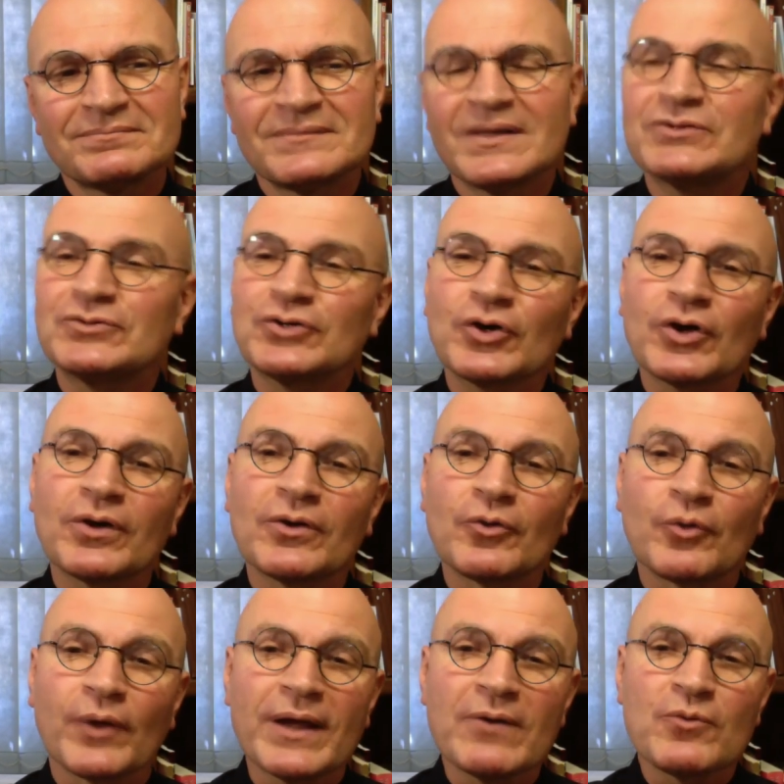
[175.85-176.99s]
It took
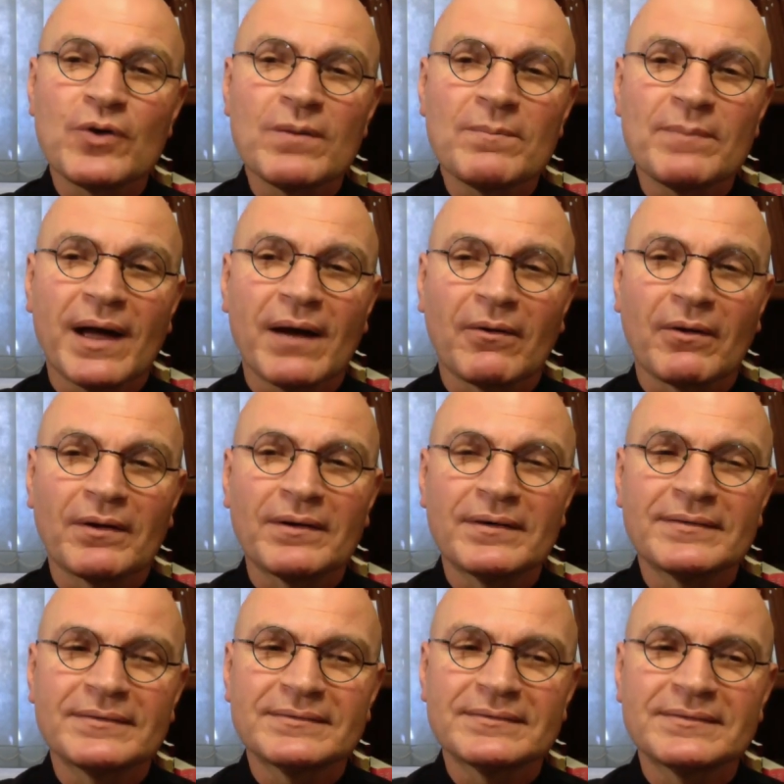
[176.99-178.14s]
great willpower
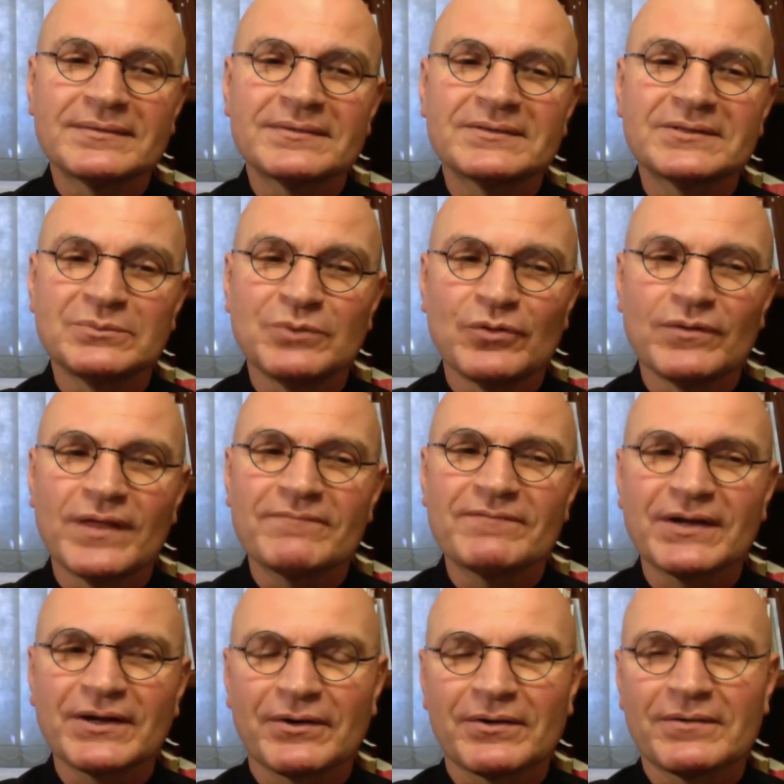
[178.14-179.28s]
to move that
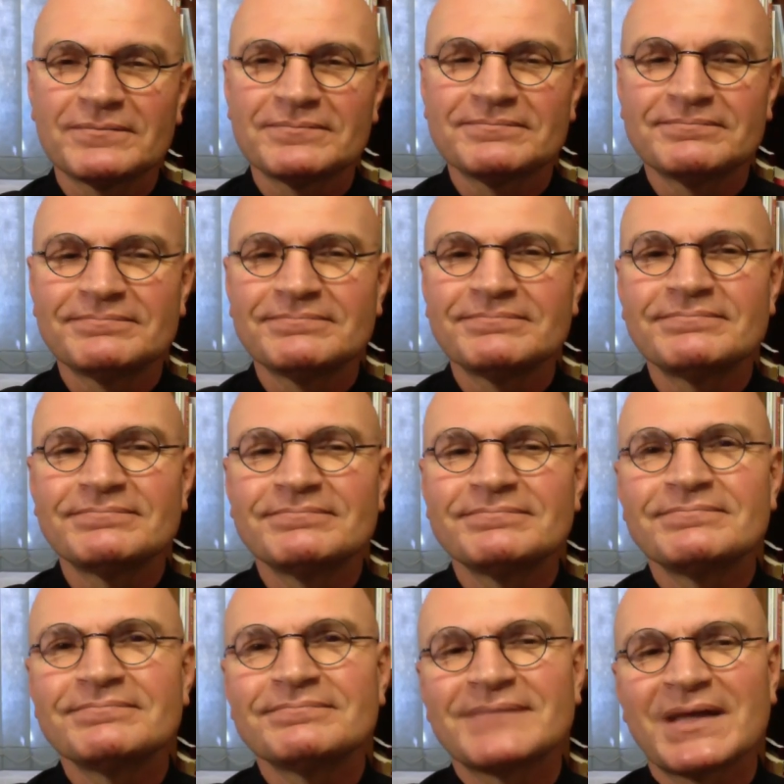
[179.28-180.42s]
finger.
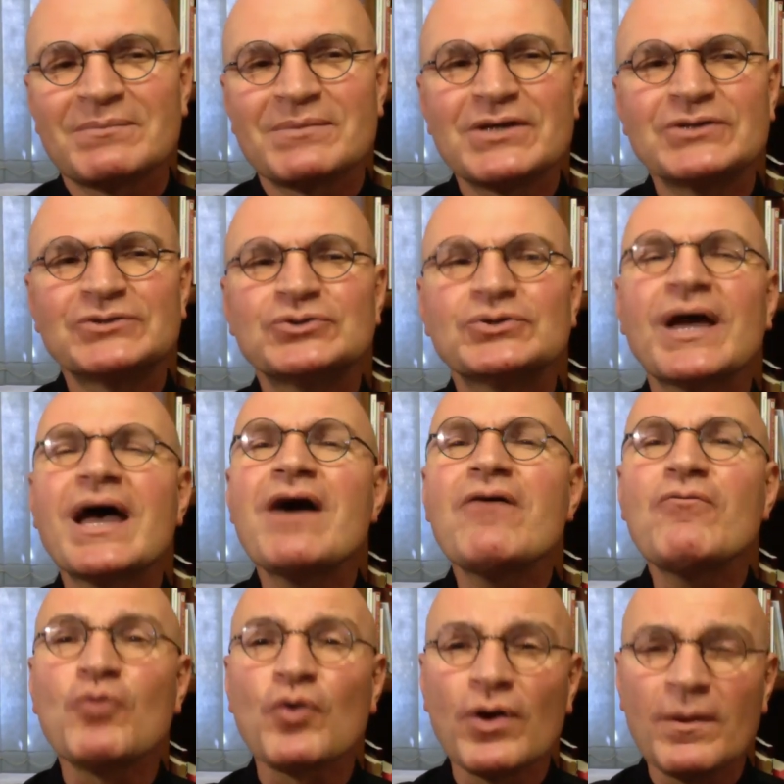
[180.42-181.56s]
That means you
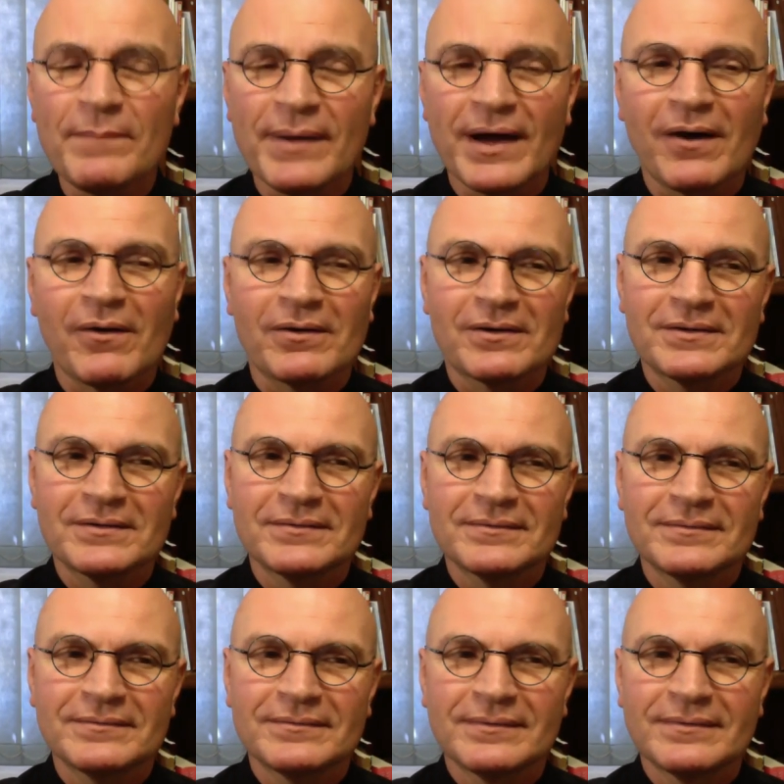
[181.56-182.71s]
have willpower.
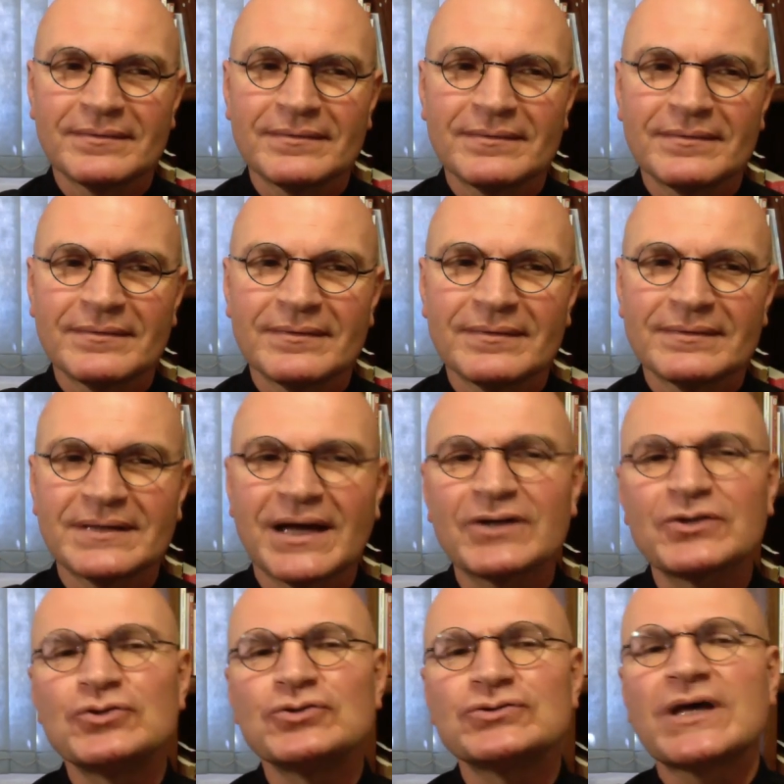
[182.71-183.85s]
Now
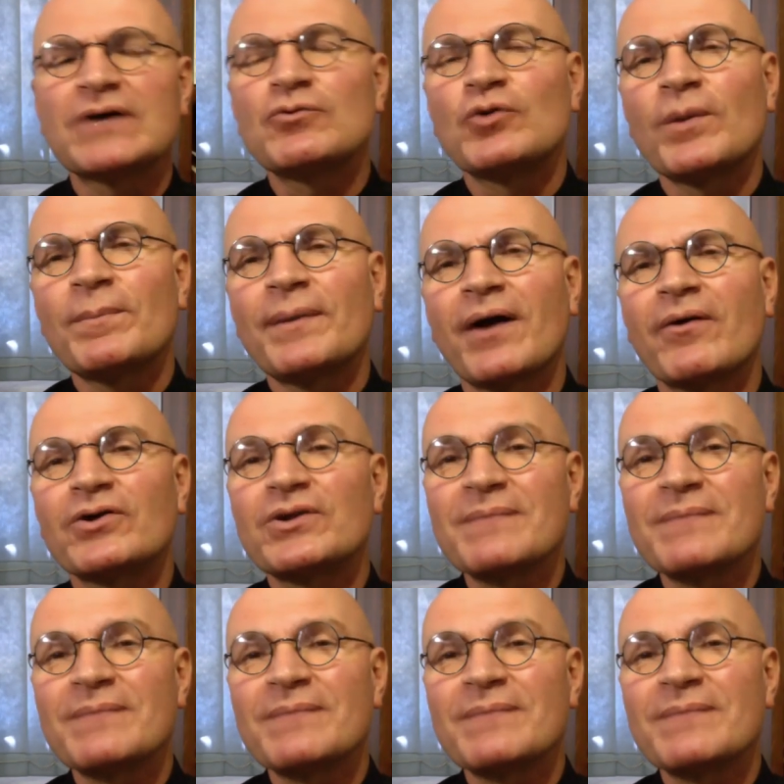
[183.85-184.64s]
to use that willpower to